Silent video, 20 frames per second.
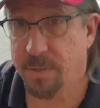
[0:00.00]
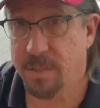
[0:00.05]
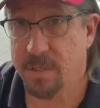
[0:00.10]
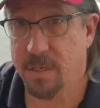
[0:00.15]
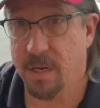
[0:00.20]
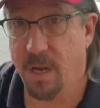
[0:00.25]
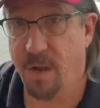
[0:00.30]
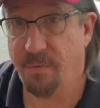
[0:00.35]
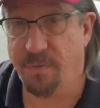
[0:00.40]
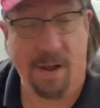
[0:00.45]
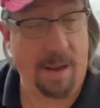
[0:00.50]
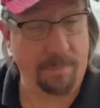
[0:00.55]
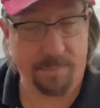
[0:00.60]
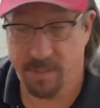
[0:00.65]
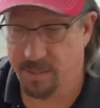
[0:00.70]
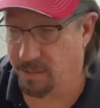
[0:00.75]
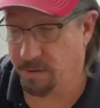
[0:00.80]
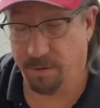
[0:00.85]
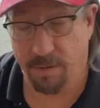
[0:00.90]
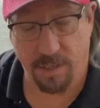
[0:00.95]
stuff, I'm
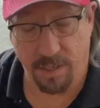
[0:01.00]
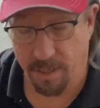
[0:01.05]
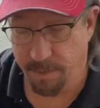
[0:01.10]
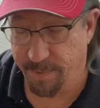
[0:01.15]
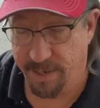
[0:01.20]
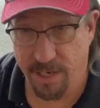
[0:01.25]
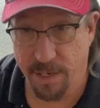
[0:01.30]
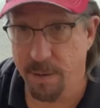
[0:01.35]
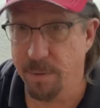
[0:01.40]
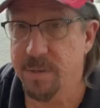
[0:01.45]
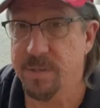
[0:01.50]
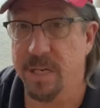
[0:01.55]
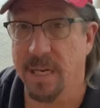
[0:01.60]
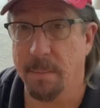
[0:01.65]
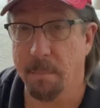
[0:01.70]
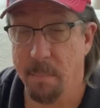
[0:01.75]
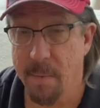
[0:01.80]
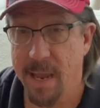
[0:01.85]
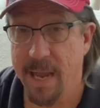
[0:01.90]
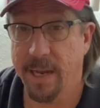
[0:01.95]
still going to be
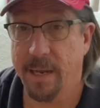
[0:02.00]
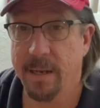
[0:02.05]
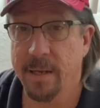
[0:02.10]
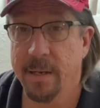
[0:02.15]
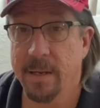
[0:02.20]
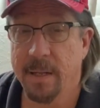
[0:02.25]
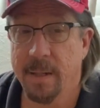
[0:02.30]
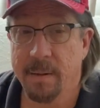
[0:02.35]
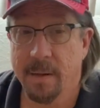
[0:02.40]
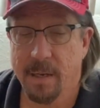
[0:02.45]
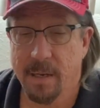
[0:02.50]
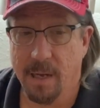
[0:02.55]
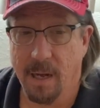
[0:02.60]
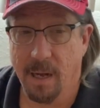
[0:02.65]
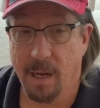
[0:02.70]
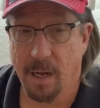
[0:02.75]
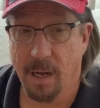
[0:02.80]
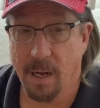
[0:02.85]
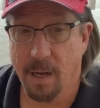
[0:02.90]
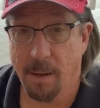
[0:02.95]
using MIG.
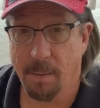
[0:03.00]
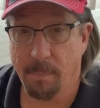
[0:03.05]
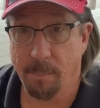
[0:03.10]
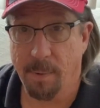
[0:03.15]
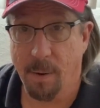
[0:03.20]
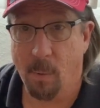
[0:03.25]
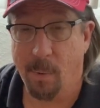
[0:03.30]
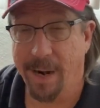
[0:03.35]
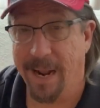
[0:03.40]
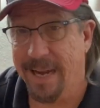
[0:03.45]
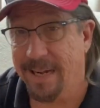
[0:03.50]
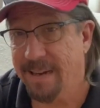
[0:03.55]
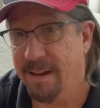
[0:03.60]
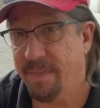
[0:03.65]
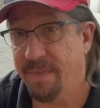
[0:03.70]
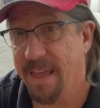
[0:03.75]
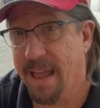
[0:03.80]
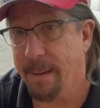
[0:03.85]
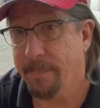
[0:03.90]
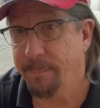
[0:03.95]
But when I
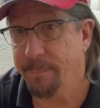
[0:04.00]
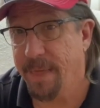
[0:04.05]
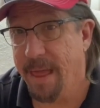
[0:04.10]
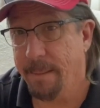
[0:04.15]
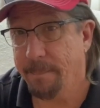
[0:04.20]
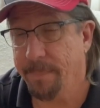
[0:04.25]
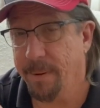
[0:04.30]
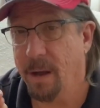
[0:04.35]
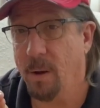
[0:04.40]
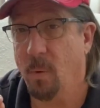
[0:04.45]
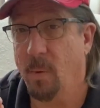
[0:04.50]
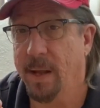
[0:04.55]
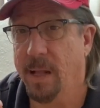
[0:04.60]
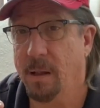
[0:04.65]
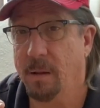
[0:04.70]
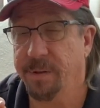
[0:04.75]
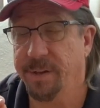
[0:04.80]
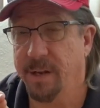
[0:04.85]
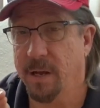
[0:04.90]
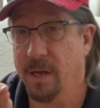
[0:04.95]
did that butt
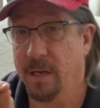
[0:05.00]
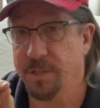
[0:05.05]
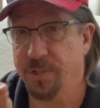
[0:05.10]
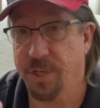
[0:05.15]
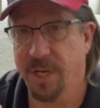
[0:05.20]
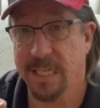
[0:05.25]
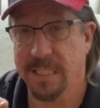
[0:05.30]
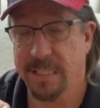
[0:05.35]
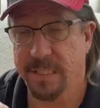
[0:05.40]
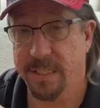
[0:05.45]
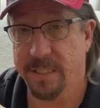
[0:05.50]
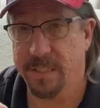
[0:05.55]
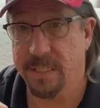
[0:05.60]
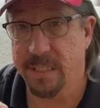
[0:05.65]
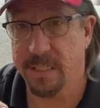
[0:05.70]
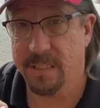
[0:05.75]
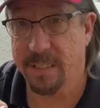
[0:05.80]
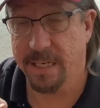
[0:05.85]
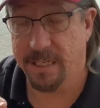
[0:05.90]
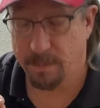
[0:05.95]
weld on John
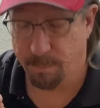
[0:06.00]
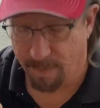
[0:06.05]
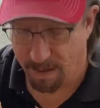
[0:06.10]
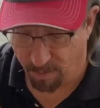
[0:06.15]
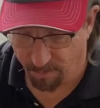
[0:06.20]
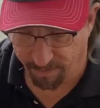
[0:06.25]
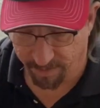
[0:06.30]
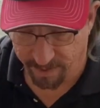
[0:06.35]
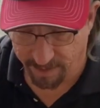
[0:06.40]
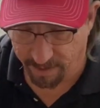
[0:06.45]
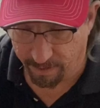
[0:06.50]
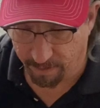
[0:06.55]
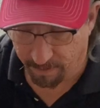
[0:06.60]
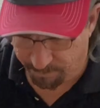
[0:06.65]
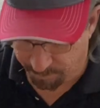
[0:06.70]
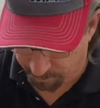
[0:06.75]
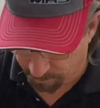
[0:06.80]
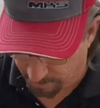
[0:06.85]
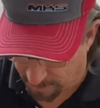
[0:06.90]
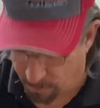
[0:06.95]
66 Belvedere,
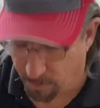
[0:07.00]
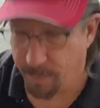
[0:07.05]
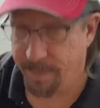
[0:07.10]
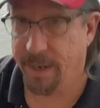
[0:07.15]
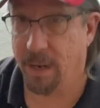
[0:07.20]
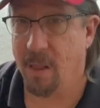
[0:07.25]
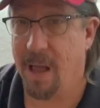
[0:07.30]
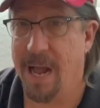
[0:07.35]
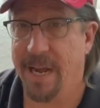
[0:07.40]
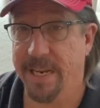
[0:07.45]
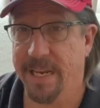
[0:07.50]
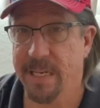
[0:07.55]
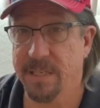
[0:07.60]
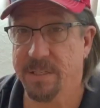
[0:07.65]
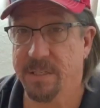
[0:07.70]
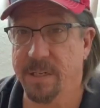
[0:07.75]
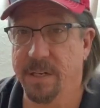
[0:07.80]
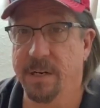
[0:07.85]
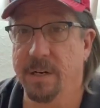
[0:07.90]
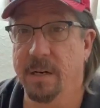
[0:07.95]
it would have been a lot
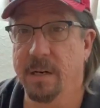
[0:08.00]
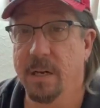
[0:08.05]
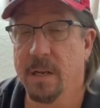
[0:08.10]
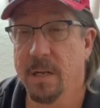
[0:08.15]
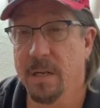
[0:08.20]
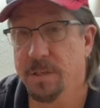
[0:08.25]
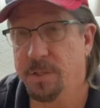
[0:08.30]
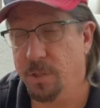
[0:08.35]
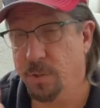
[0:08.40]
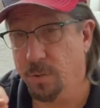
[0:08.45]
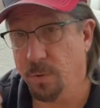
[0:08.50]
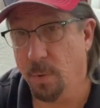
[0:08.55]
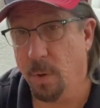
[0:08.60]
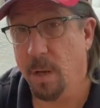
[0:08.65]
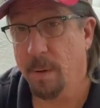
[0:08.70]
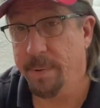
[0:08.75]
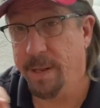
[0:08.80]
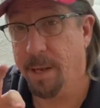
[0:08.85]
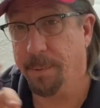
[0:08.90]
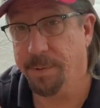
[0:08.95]
easier to
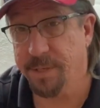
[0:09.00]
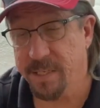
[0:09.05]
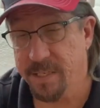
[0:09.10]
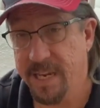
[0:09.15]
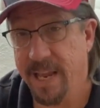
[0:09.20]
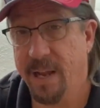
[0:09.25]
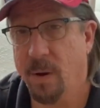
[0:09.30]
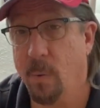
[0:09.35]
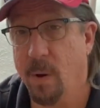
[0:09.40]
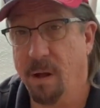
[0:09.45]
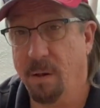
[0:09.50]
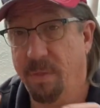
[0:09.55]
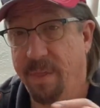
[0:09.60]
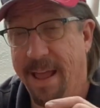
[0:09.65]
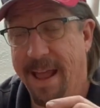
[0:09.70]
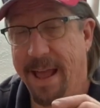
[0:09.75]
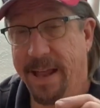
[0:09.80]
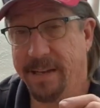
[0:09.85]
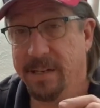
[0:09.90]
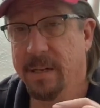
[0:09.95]
be able to TIG weld
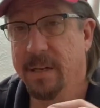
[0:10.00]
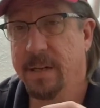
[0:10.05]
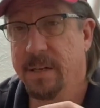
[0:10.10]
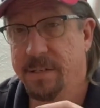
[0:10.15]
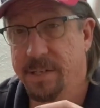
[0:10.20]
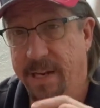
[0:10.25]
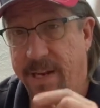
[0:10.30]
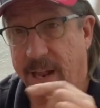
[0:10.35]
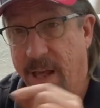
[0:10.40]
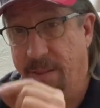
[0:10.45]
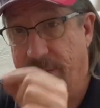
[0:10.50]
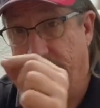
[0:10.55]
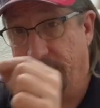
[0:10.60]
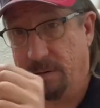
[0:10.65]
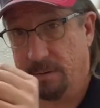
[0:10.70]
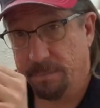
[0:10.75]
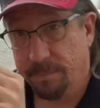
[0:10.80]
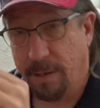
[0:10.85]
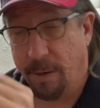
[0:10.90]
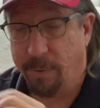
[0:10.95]
that
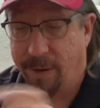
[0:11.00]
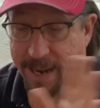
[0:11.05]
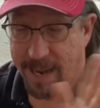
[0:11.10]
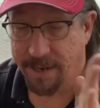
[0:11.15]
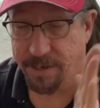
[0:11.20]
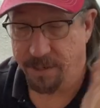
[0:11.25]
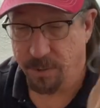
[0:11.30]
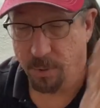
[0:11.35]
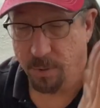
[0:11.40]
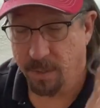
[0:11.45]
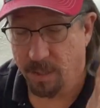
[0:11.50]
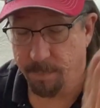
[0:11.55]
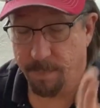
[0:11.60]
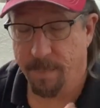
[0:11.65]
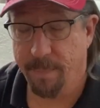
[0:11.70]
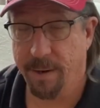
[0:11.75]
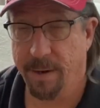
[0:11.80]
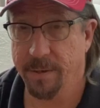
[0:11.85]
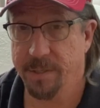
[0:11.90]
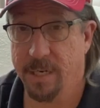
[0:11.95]
together. I would have had to do a little
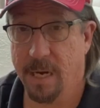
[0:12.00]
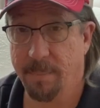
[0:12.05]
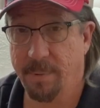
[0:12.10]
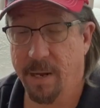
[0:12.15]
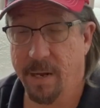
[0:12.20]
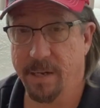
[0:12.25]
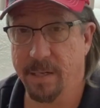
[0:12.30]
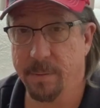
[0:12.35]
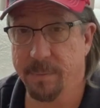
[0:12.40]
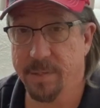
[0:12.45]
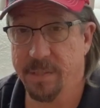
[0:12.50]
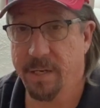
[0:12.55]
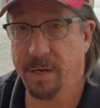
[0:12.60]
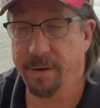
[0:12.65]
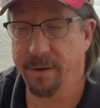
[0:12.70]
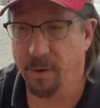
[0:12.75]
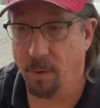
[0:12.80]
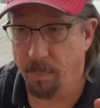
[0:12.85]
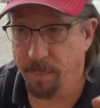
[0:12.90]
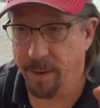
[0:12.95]
bit better job cutting the
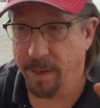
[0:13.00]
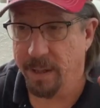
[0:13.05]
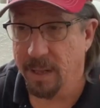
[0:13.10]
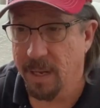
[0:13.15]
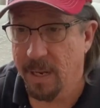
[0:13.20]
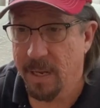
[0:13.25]
material, but